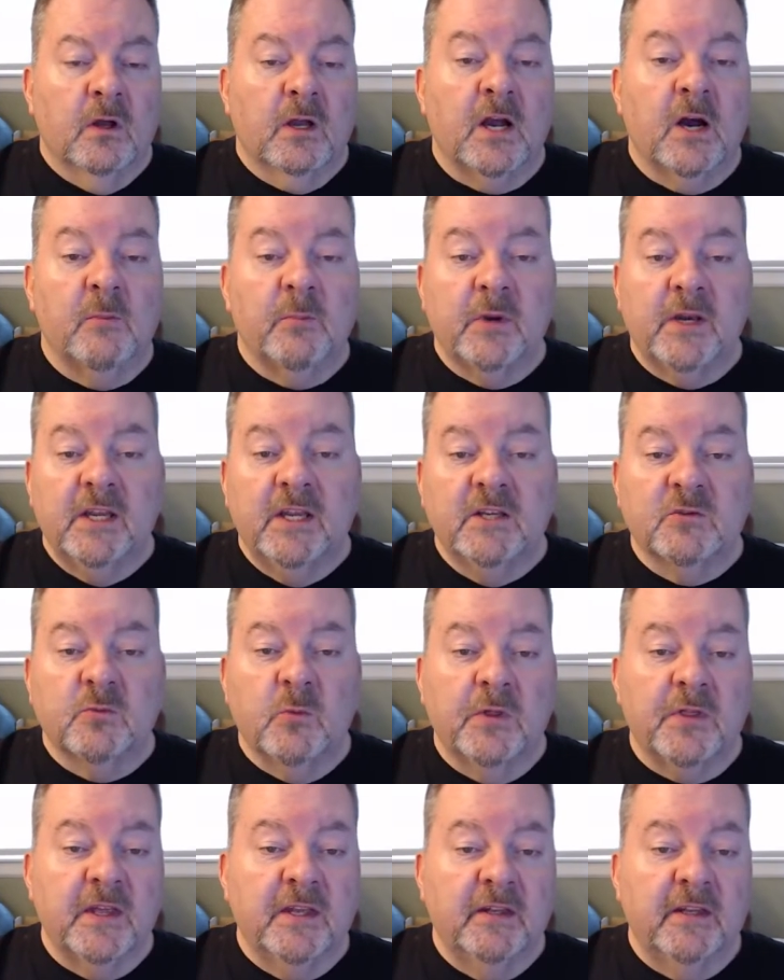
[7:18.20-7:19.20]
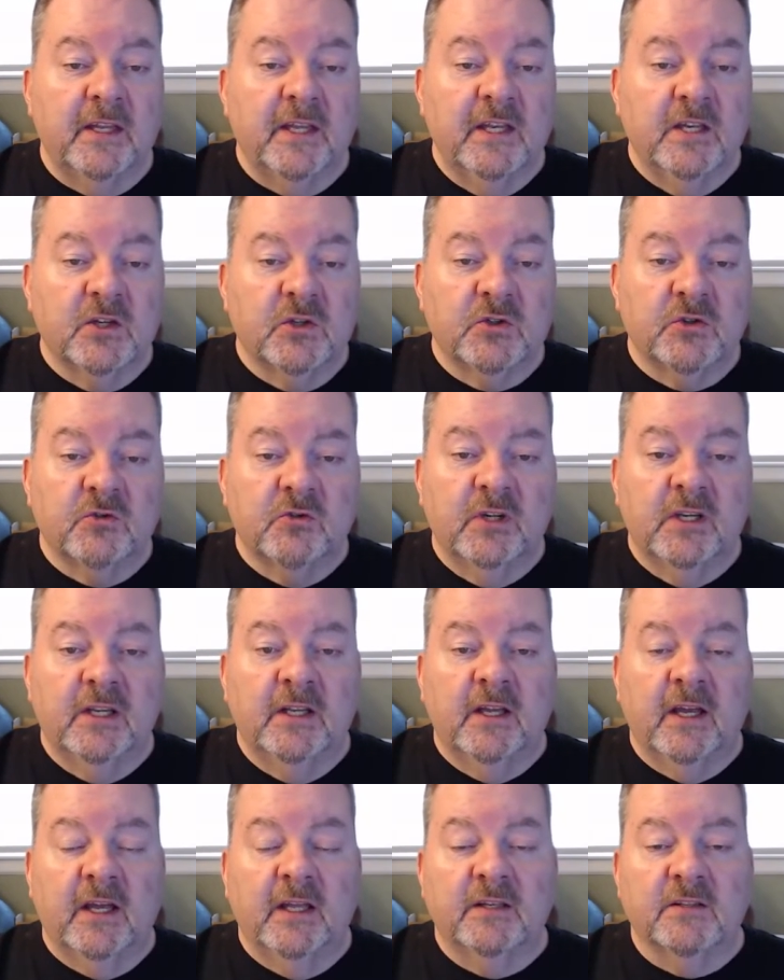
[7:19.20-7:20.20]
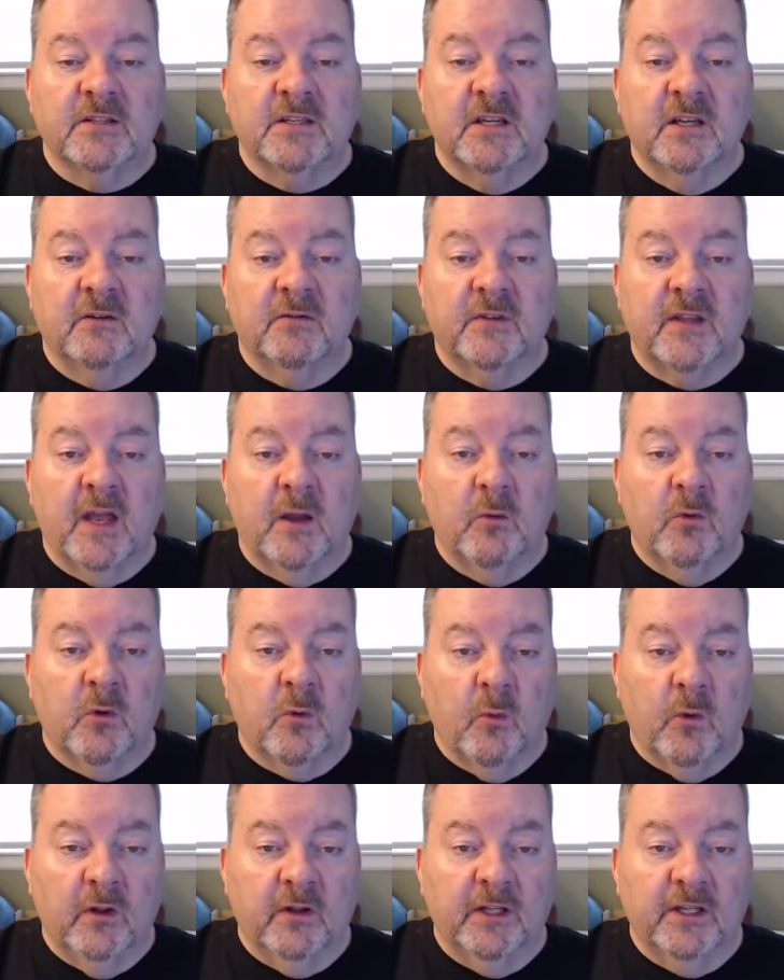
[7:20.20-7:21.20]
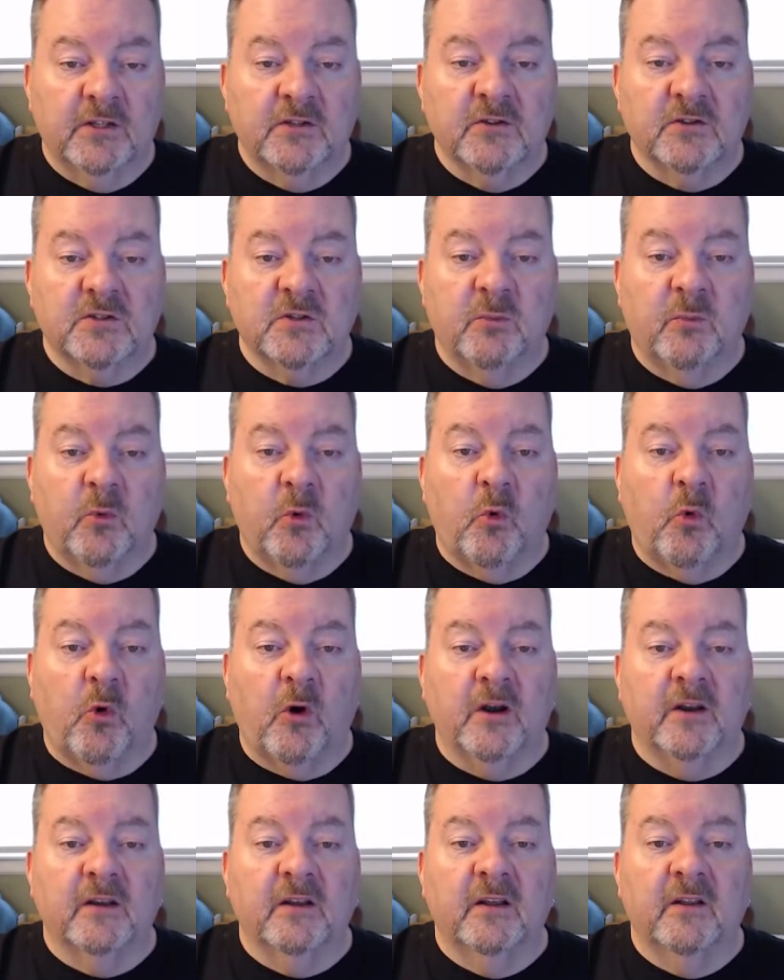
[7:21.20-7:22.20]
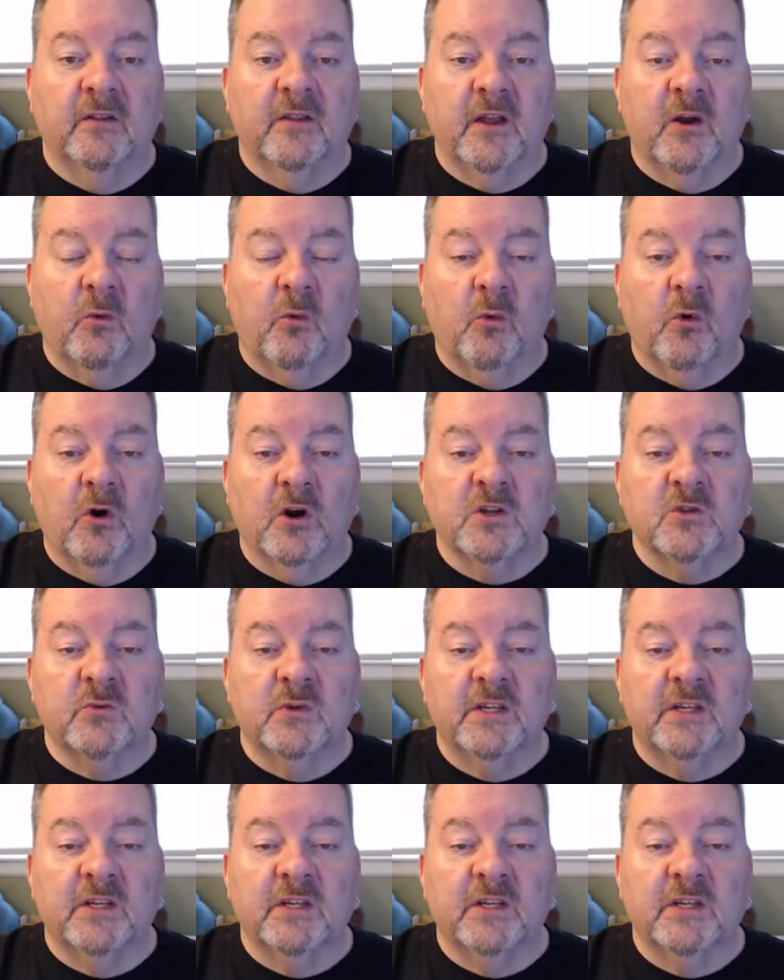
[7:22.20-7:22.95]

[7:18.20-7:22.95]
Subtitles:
companies within the industry and see if they were willing to support the awards.